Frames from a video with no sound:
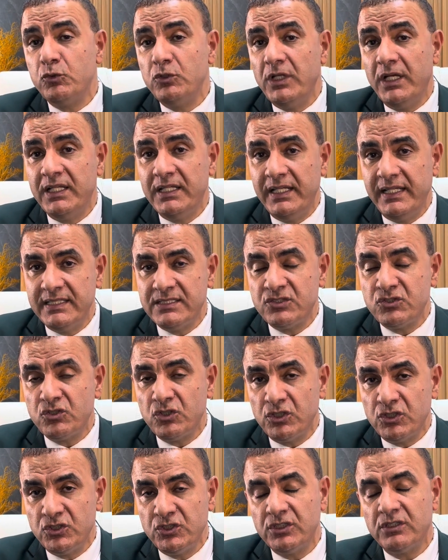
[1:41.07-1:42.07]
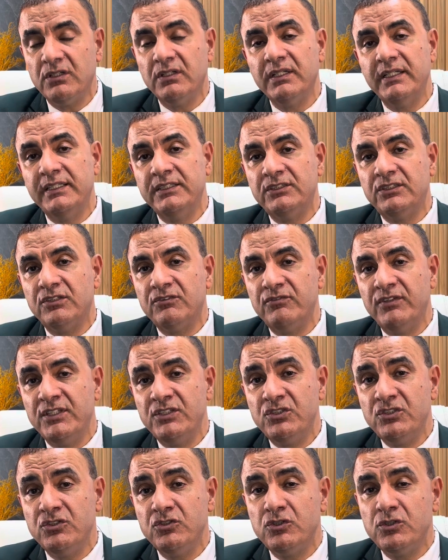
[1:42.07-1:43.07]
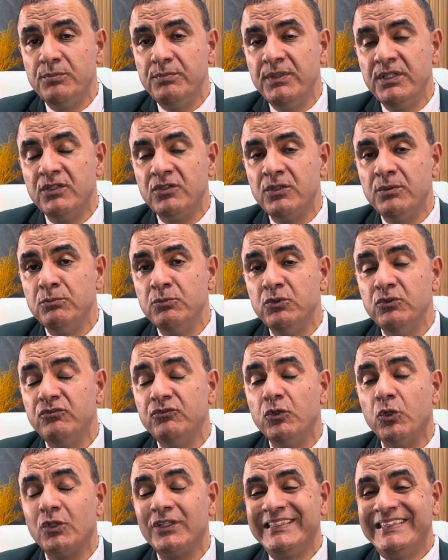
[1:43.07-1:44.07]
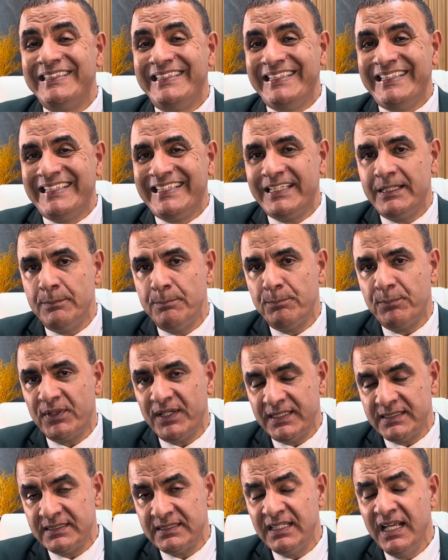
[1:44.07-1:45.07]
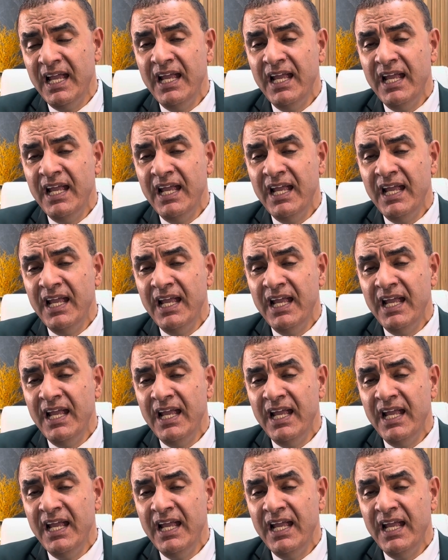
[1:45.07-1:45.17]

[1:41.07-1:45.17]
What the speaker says: is surgical intervention to be removed or decompressed.